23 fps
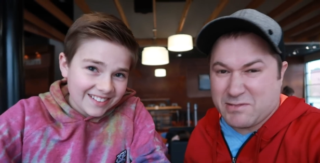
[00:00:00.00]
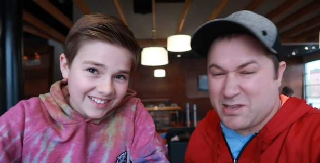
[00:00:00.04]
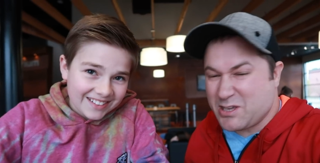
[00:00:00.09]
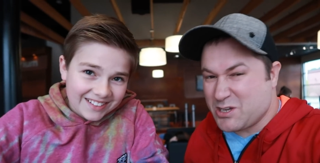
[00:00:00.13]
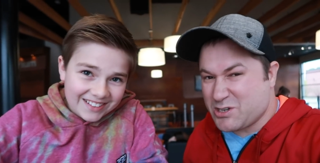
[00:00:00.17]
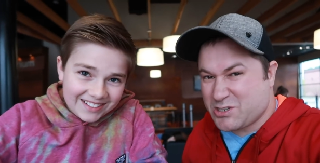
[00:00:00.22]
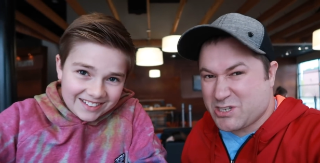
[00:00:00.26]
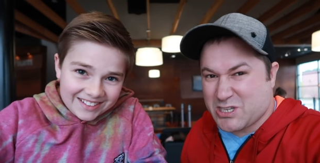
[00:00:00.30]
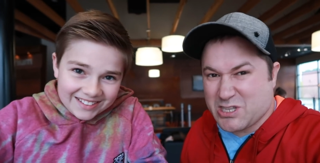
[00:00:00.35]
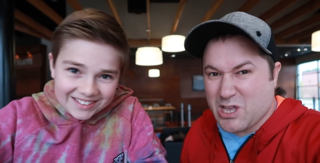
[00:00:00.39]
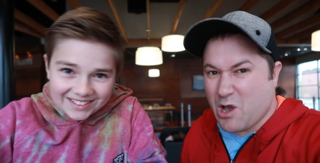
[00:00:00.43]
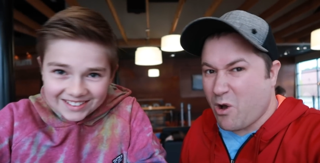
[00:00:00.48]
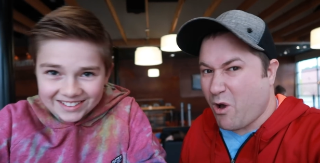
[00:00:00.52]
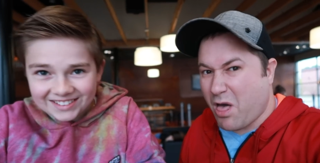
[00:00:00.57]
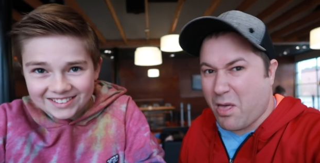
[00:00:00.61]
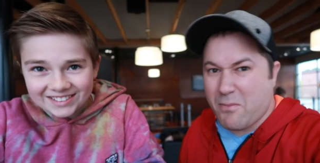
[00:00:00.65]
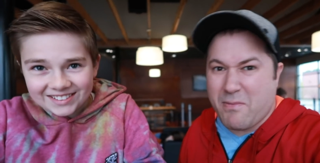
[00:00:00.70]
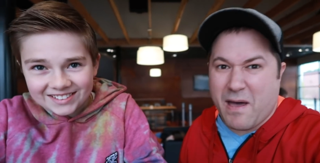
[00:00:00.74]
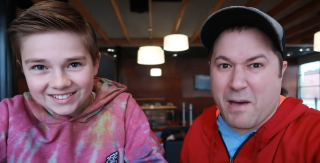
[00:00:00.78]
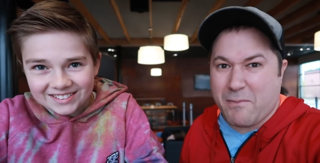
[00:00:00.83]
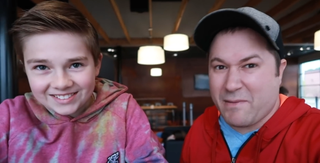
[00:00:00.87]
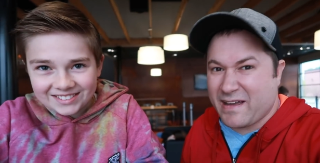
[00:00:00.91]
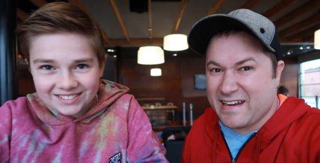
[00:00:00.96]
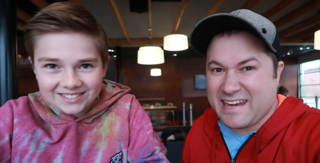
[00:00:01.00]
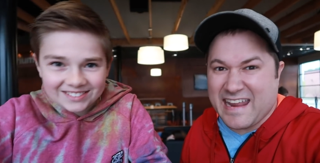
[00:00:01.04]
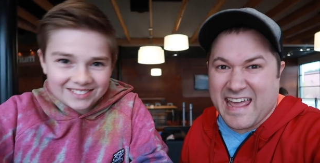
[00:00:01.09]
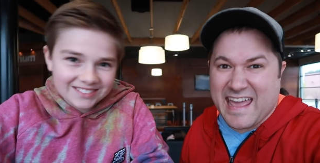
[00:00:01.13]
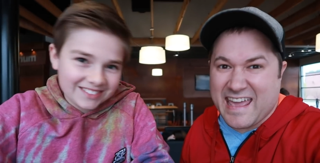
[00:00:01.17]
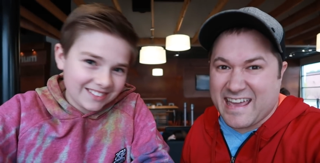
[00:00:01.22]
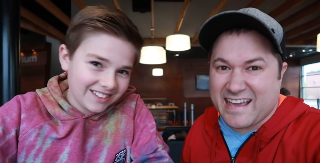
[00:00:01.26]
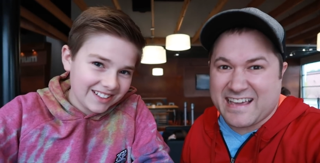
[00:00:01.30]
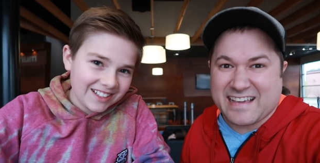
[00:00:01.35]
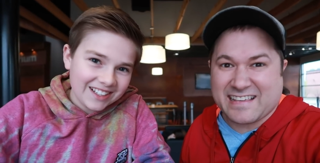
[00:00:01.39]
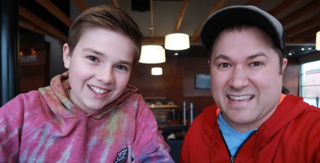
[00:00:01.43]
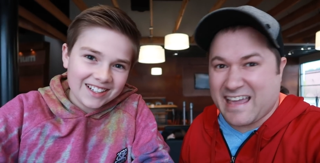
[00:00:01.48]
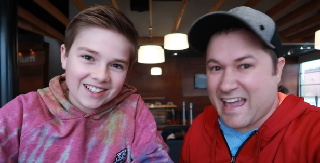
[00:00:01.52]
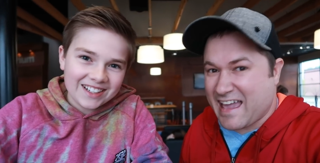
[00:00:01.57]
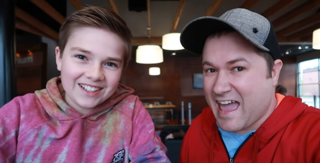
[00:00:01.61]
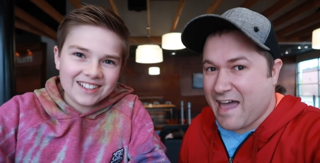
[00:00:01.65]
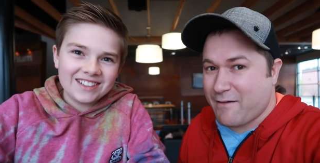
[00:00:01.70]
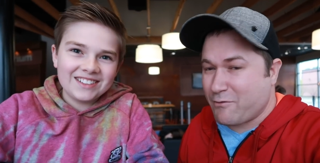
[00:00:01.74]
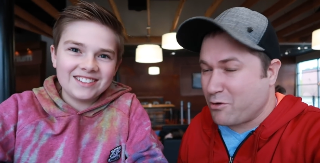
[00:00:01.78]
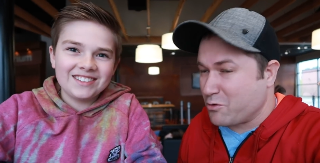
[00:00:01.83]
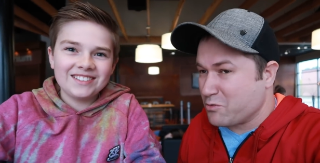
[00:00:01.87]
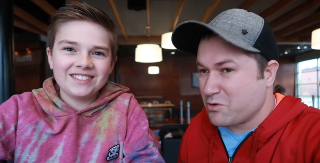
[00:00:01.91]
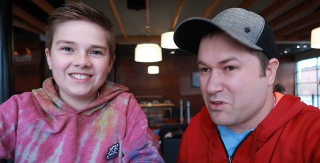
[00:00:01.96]
Speaker 1: and you should know all about my day because I
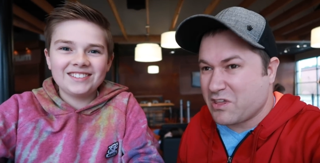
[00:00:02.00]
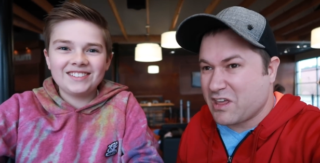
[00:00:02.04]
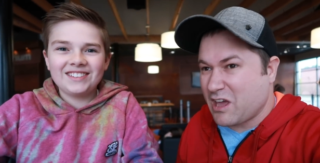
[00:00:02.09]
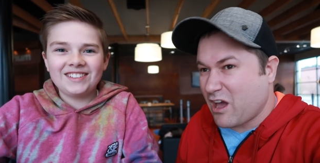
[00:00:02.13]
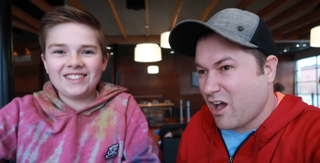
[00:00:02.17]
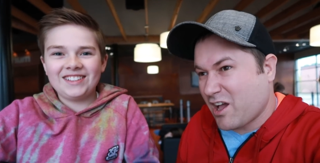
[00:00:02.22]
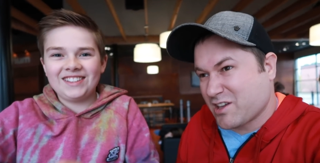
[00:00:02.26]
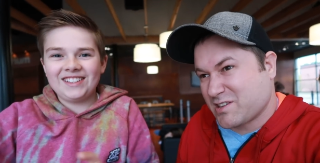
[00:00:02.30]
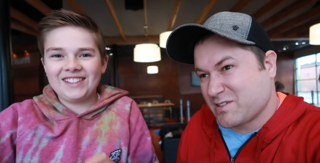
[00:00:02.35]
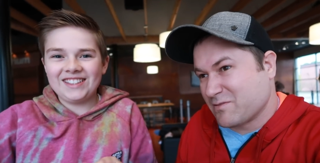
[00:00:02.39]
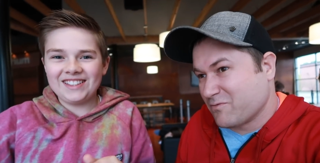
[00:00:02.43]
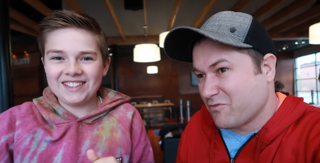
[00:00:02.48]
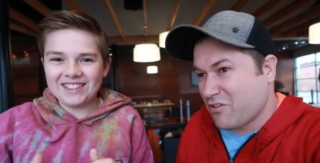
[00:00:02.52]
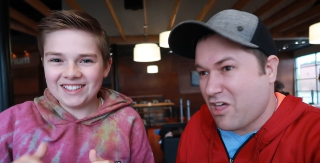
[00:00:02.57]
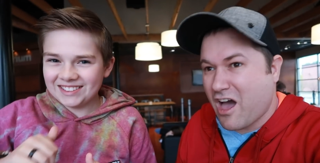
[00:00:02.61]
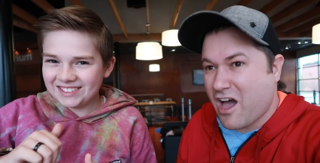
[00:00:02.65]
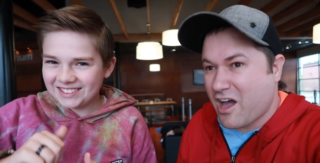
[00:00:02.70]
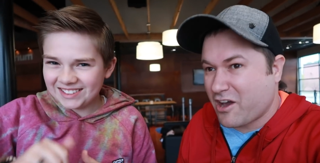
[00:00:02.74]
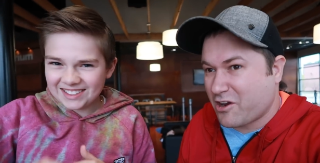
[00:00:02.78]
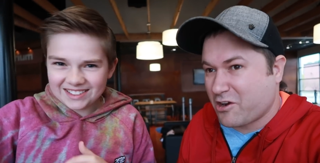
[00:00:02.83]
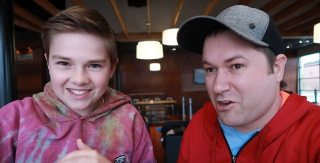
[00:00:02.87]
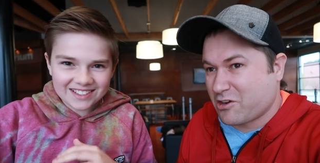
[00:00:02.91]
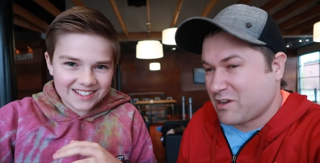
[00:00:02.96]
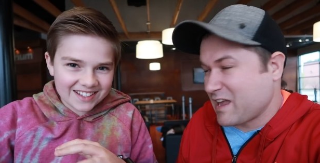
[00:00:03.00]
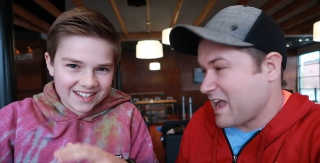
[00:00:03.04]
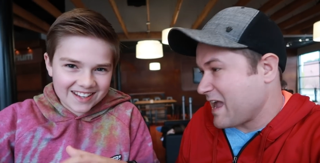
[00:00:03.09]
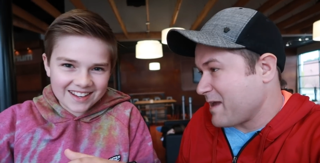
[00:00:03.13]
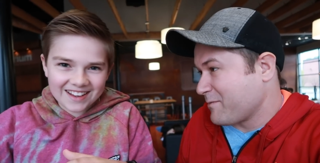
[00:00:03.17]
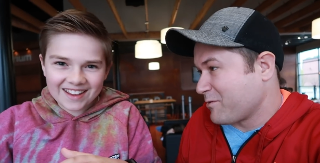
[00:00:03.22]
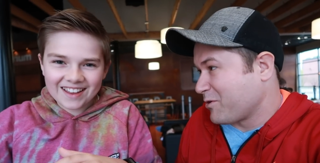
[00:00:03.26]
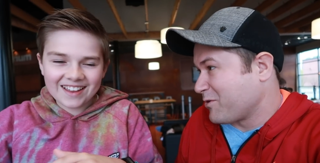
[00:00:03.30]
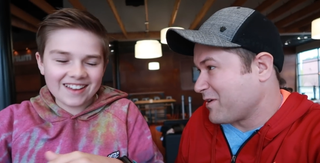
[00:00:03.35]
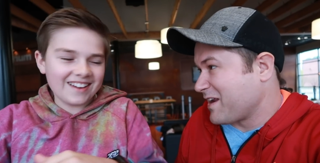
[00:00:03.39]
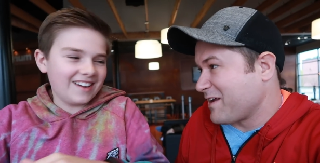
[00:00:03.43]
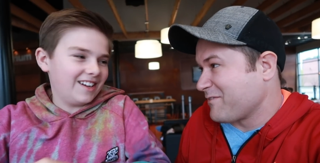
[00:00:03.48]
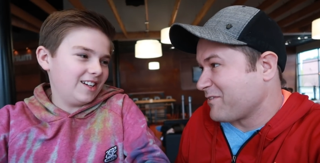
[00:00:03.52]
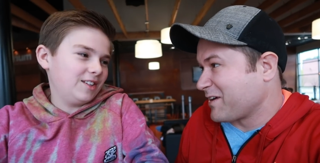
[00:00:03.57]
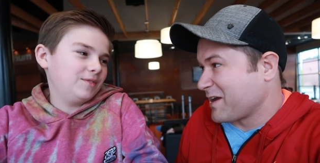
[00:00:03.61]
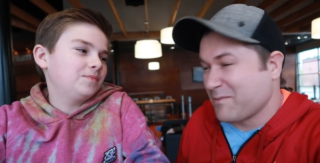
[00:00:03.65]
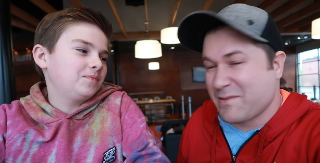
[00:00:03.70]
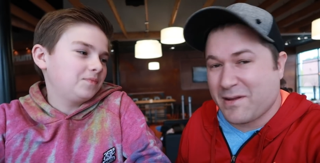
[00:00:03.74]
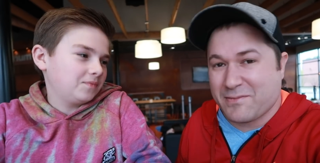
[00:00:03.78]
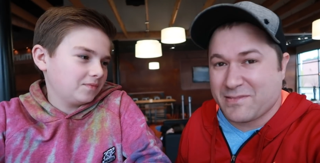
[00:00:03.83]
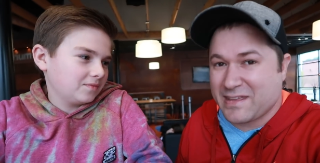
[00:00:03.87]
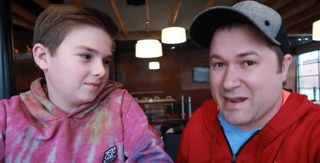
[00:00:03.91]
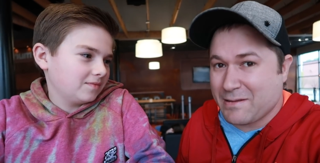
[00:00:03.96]
have a really awesome vlog or game or whatever
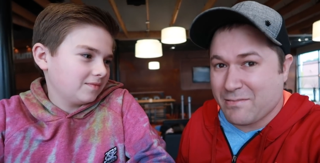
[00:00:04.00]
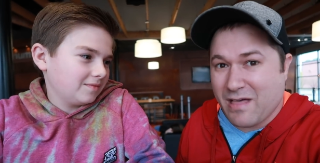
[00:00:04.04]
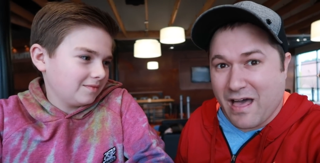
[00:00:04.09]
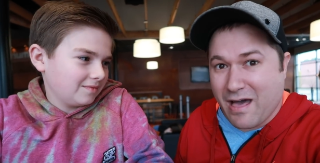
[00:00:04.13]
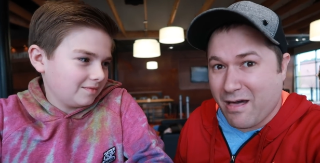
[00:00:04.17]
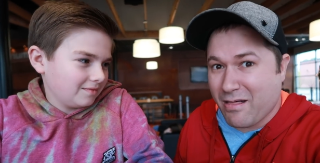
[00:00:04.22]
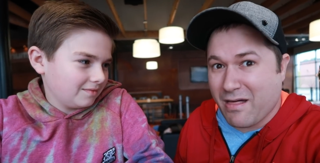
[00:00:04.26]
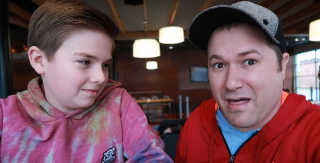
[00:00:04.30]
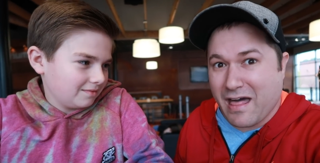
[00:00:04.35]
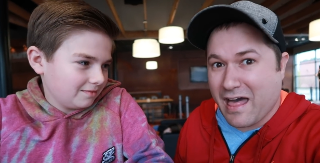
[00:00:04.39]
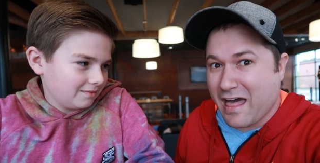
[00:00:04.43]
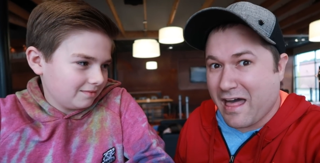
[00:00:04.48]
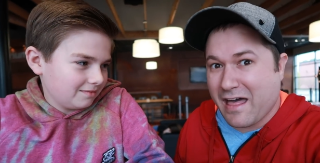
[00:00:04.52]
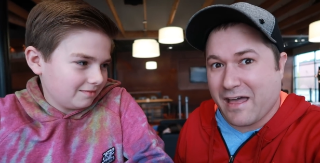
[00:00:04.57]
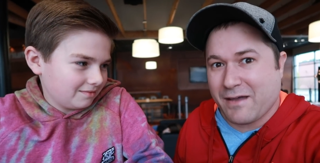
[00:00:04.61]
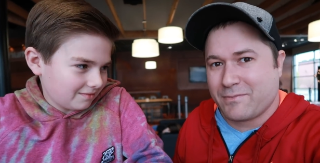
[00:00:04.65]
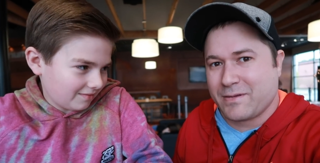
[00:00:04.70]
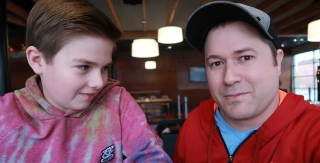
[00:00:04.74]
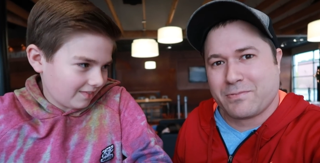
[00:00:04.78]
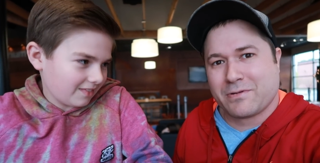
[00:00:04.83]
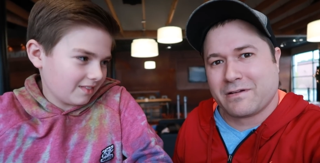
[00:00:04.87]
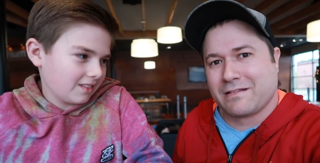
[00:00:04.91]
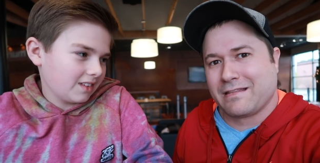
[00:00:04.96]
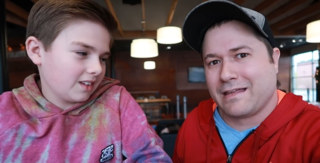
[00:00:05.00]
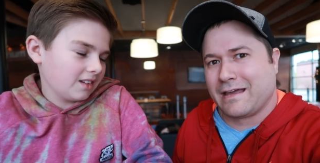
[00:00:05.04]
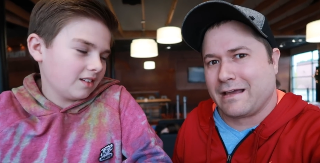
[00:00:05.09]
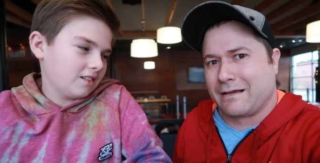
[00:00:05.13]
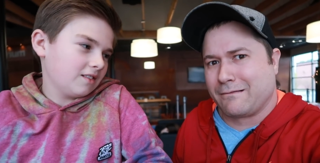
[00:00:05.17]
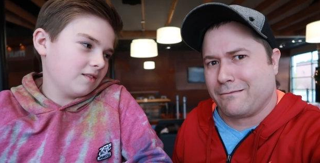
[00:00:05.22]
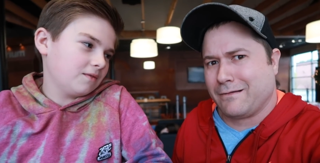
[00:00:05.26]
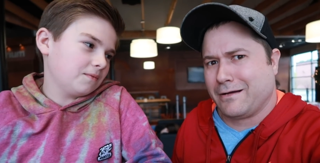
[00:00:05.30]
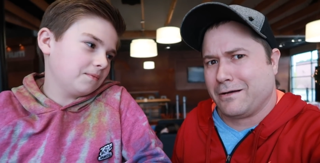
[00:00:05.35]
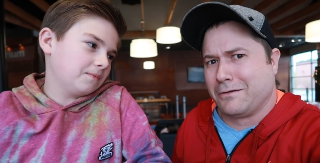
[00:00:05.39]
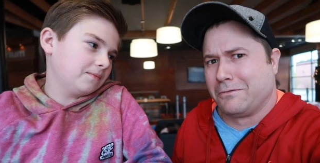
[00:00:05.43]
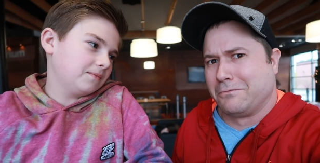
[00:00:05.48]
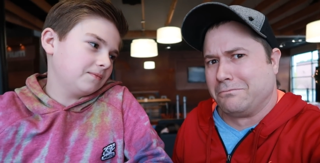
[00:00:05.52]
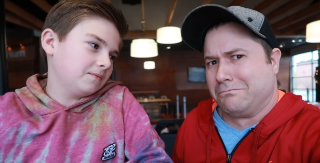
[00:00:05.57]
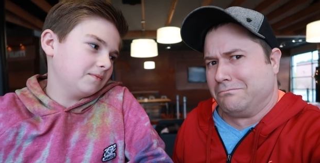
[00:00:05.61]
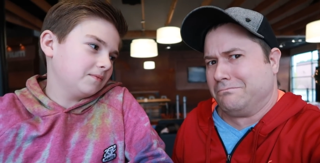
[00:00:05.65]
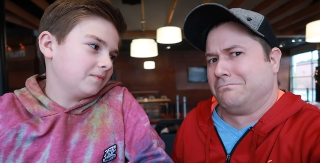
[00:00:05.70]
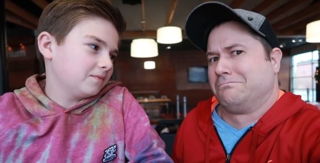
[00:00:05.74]
coming up today, blah, blah. And people are like, whoa,